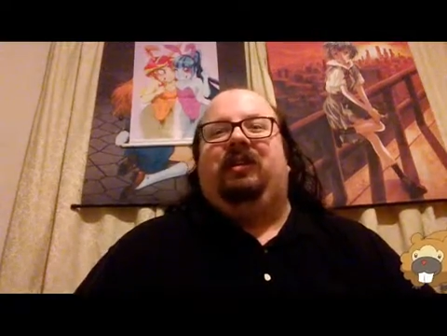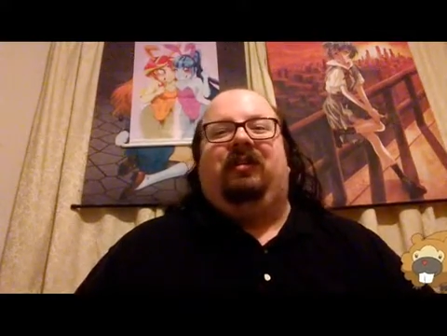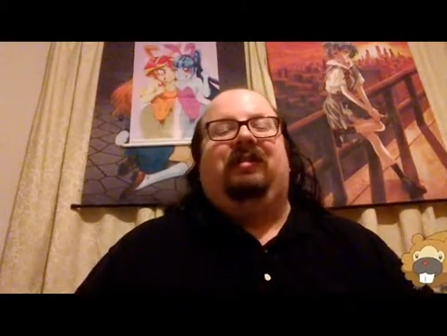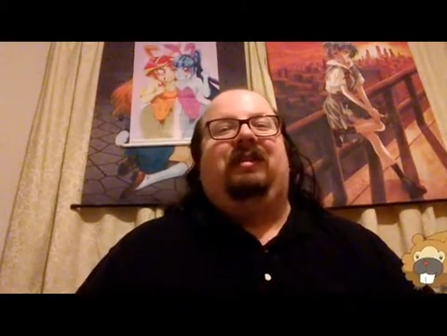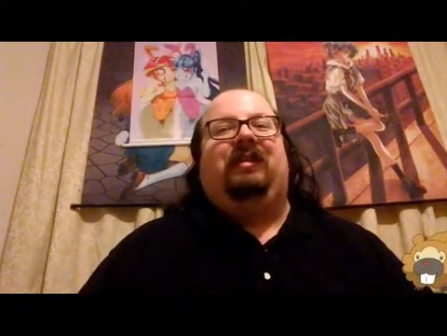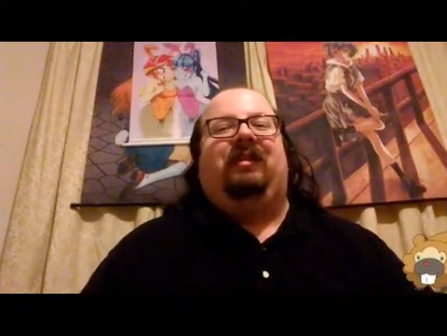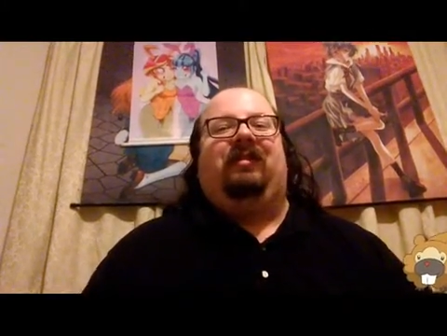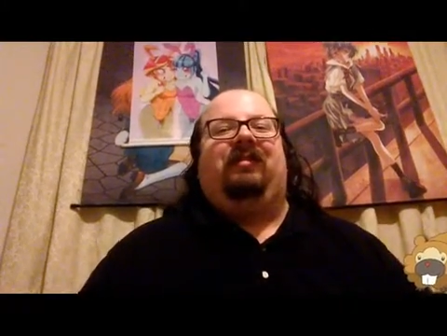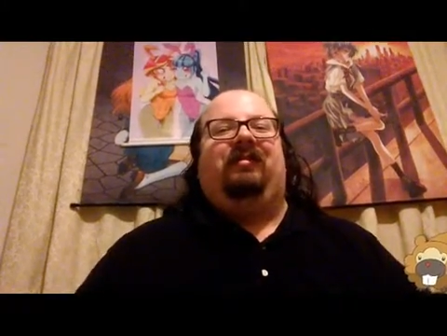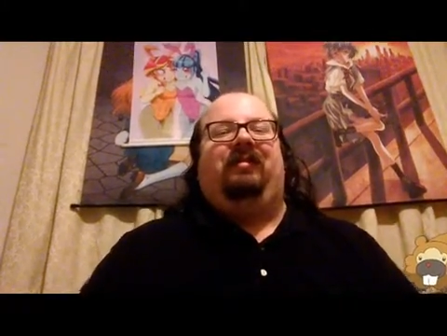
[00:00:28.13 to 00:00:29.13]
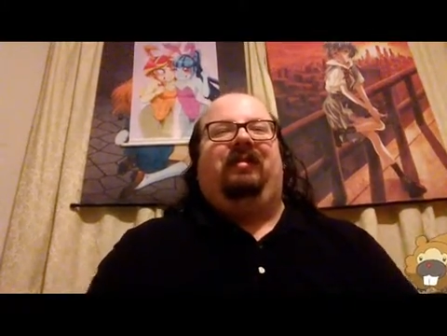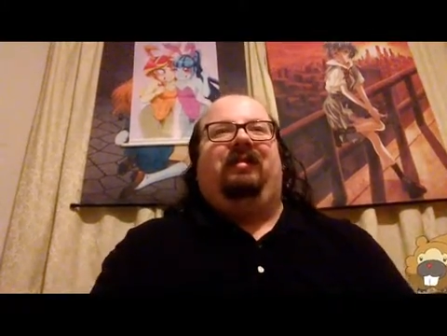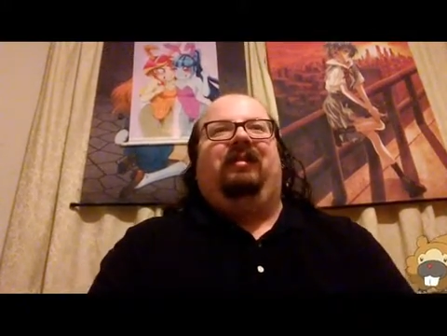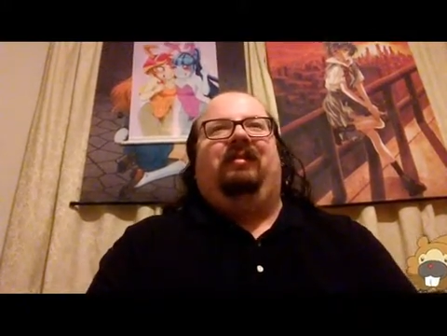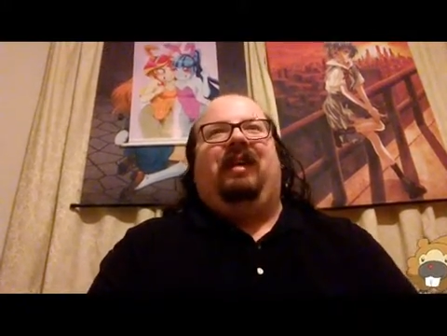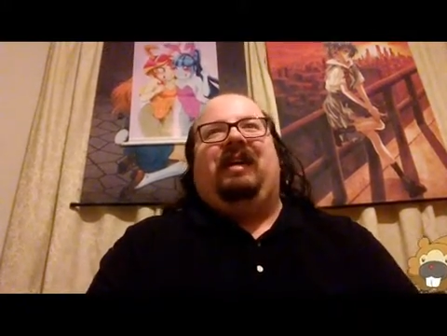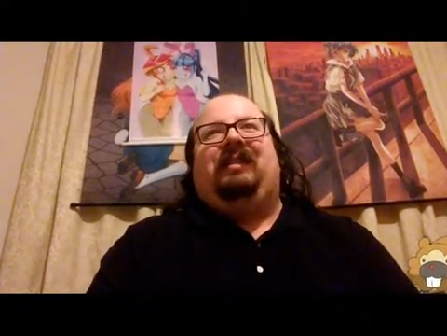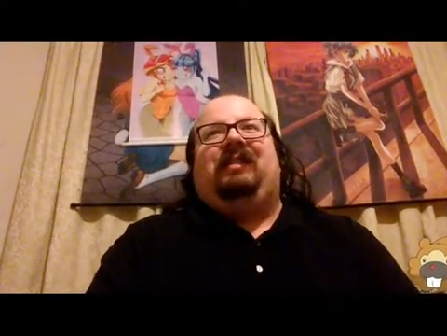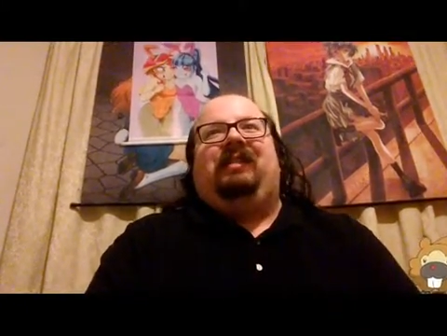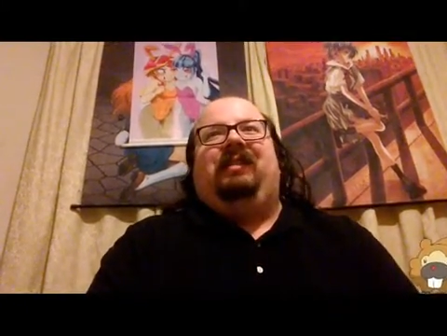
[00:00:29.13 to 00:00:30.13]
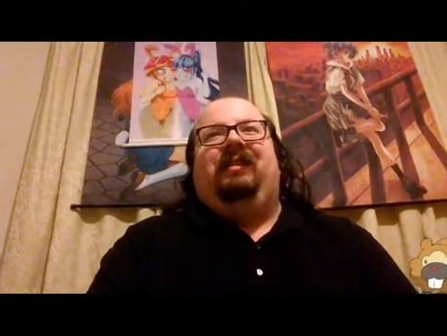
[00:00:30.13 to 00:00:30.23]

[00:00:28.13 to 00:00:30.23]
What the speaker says: joke to the last